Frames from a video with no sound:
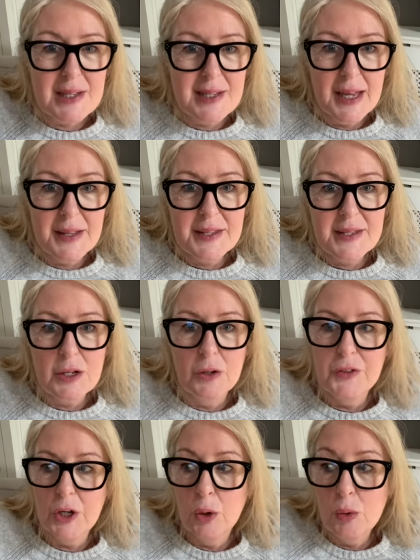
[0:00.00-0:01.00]
sense
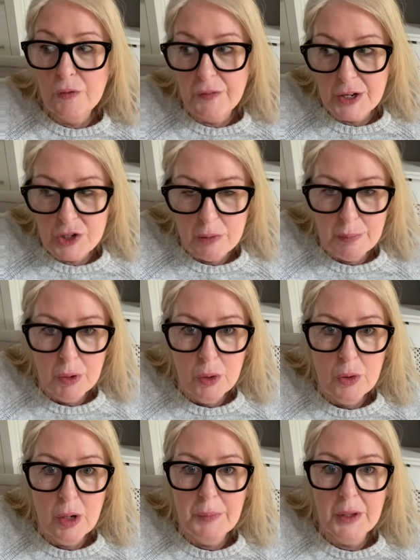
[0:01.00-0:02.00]
of the old-fashioned
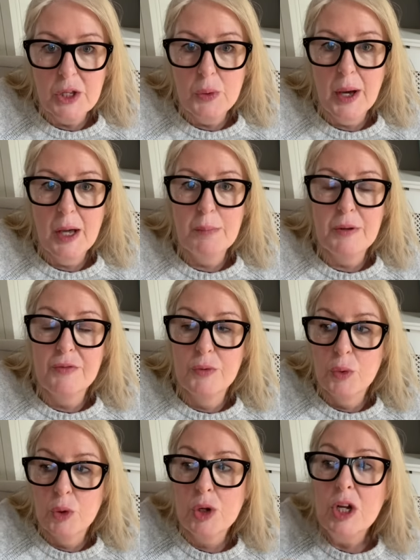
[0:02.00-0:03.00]
program that you had
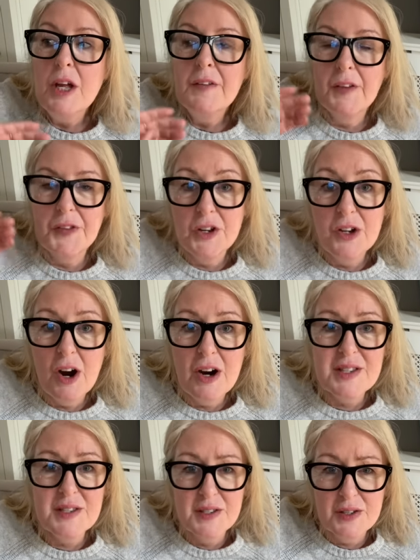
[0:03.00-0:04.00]
before that the
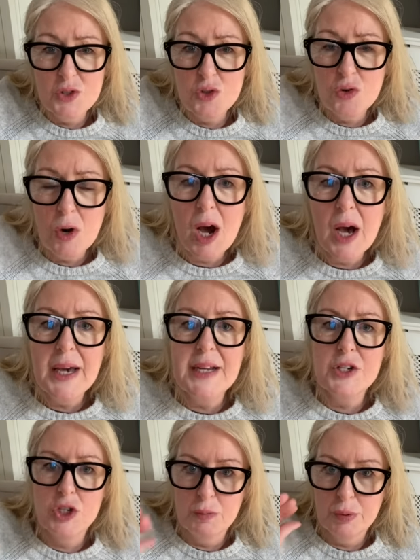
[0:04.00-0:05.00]
narcissist tried
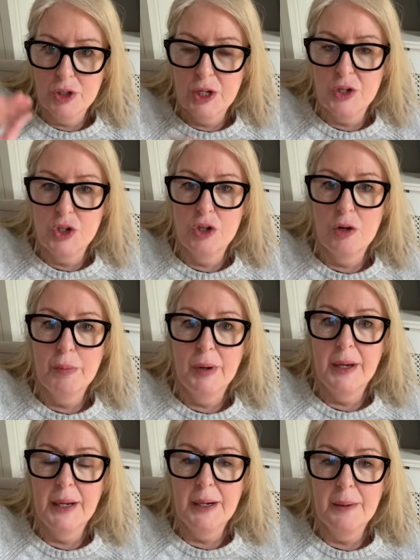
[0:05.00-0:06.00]
to put into your
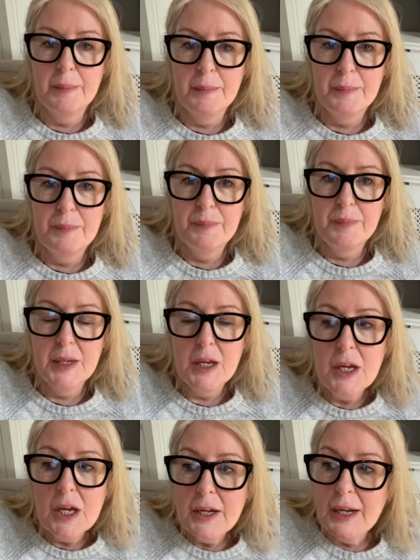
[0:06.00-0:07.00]
brain.
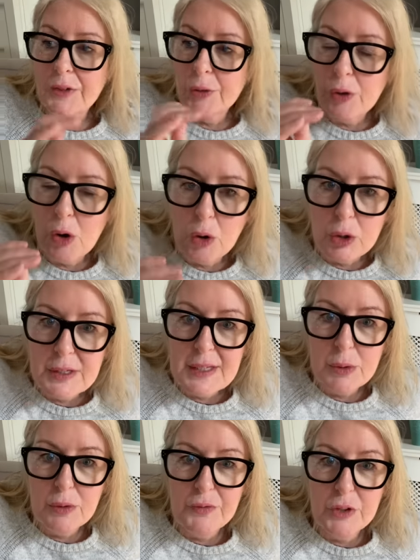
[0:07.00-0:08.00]
Now, there are
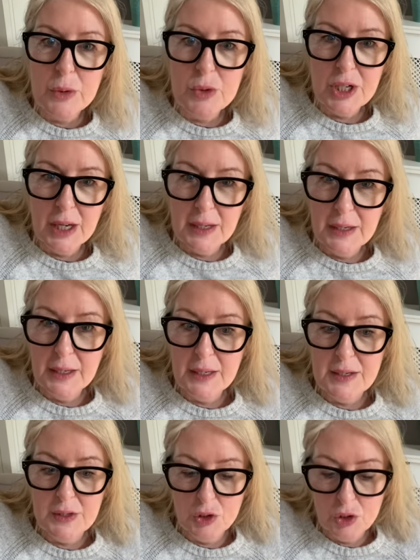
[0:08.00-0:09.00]
also a few
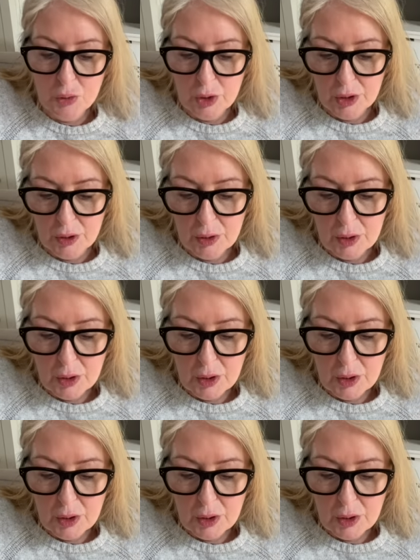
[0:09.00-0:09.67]
techniques that you can